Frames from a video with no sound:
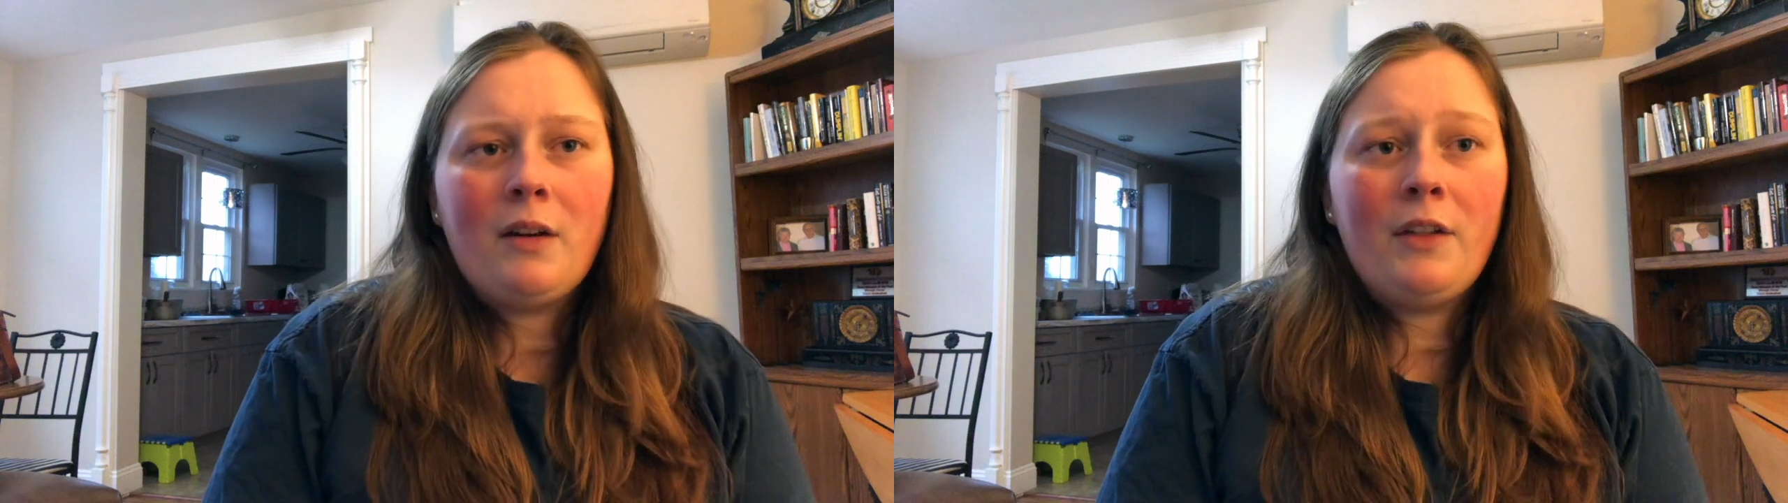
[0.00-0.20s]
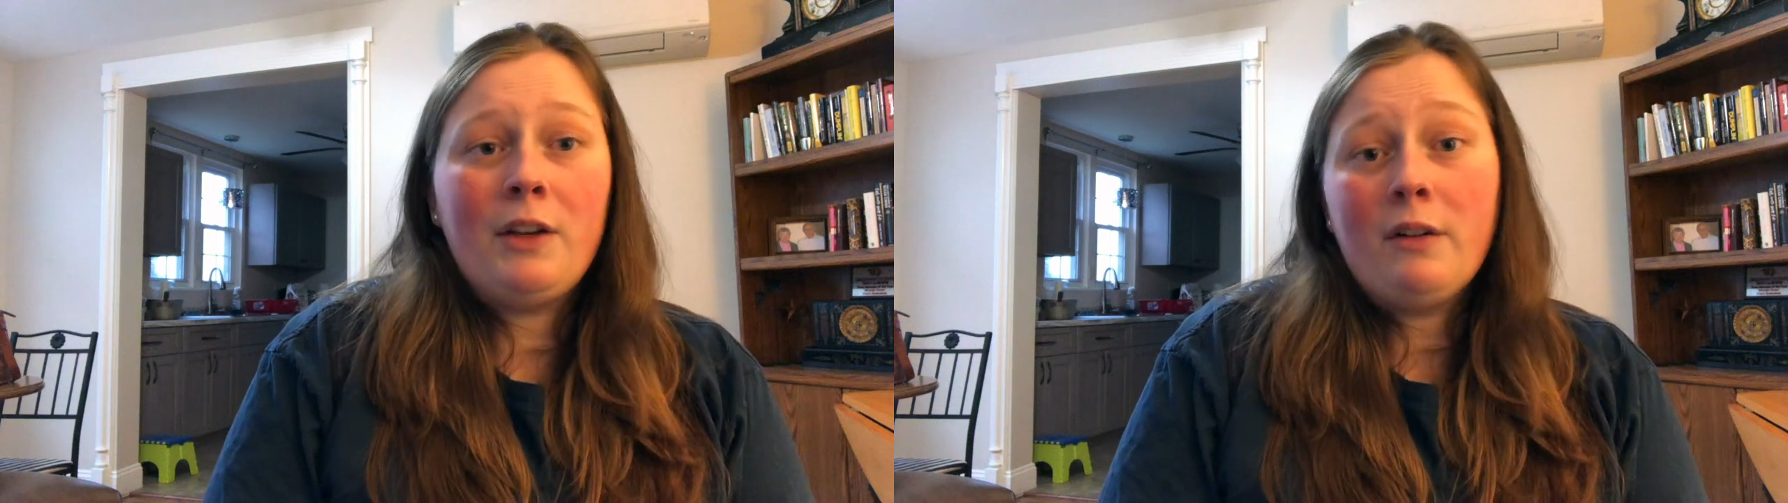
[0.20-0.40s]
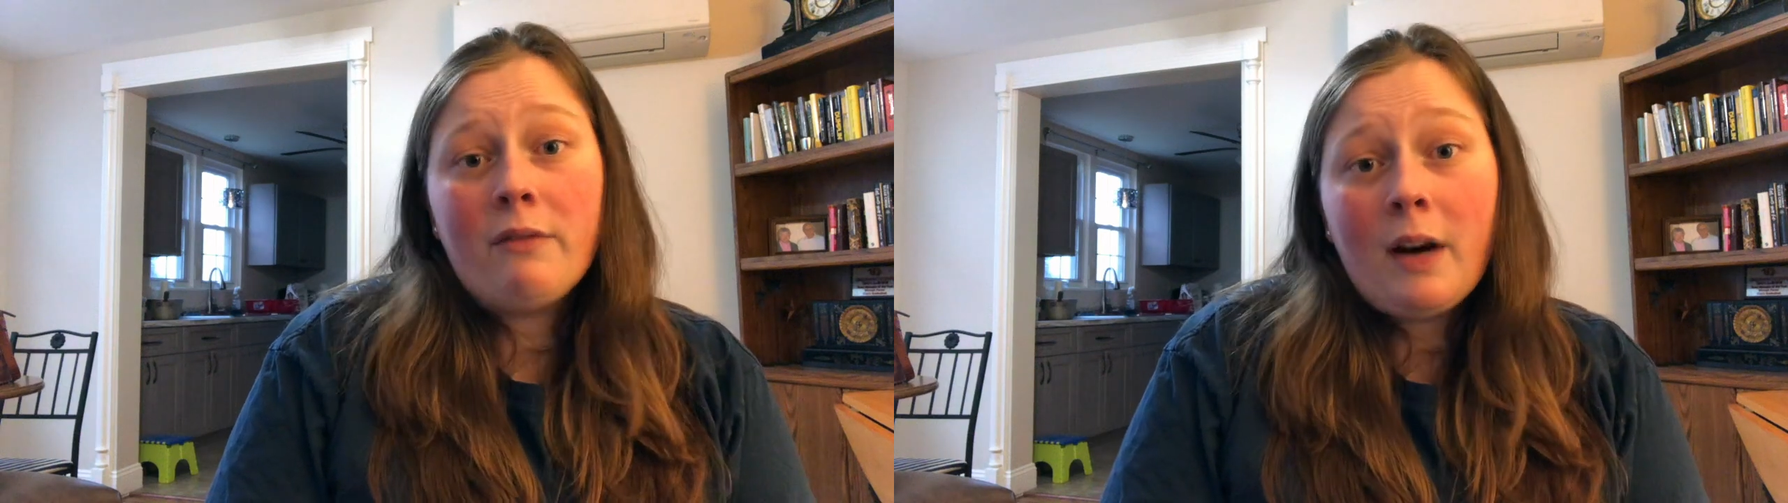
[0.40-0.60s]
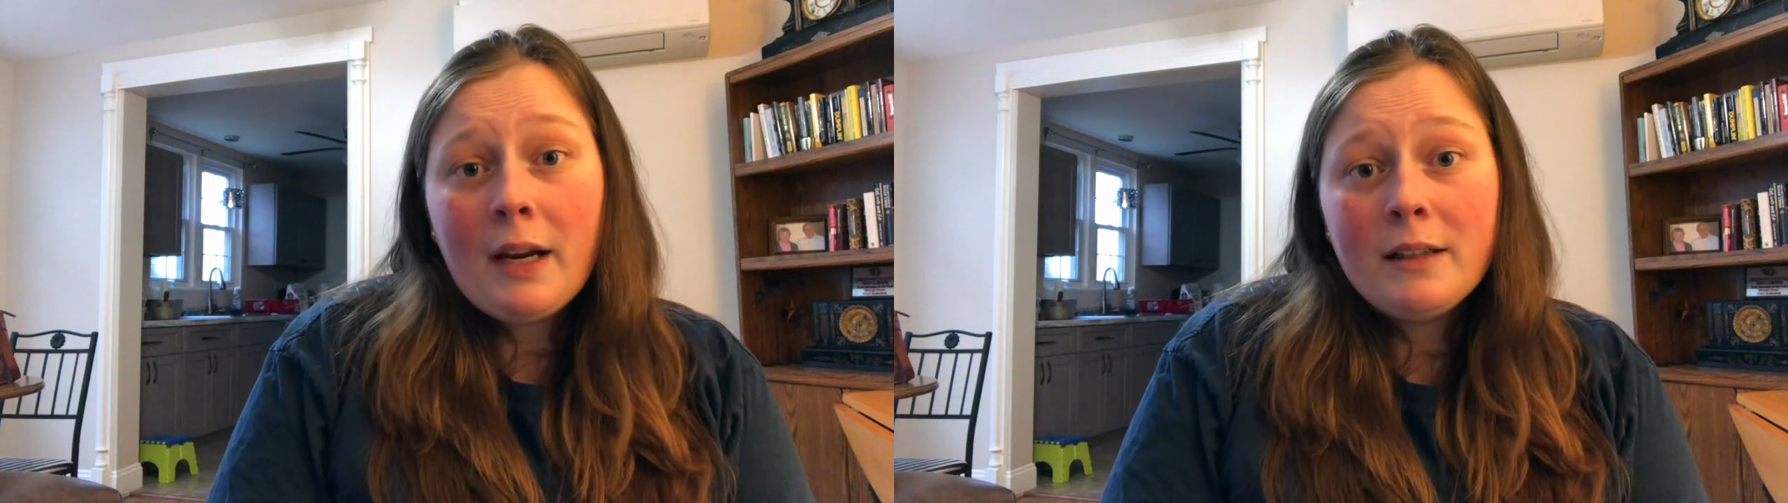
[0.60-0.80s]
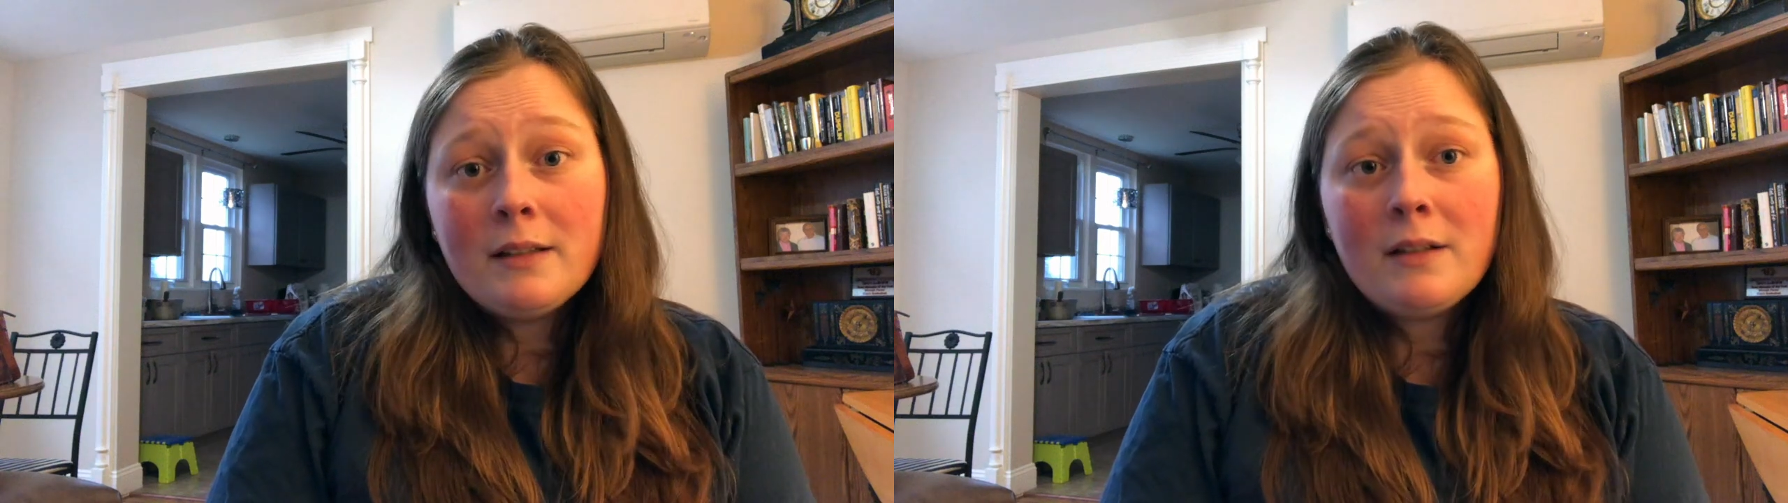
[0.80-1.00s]
Are they your
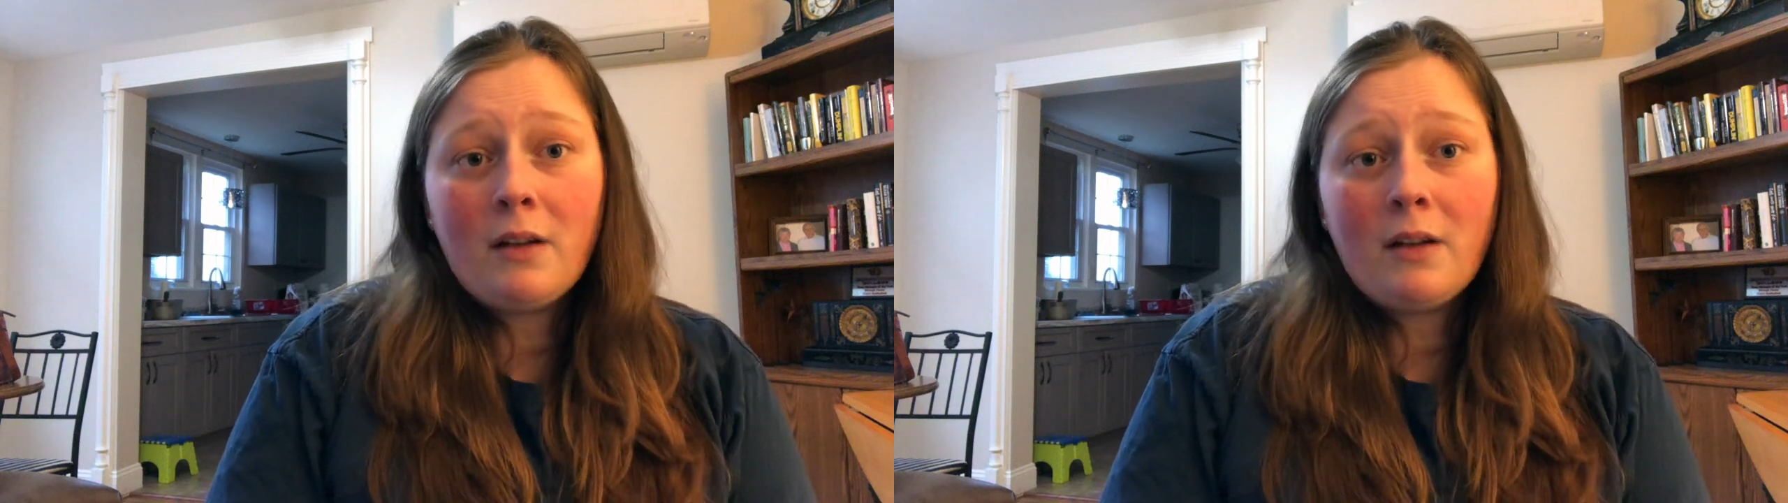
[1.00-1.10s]
friend?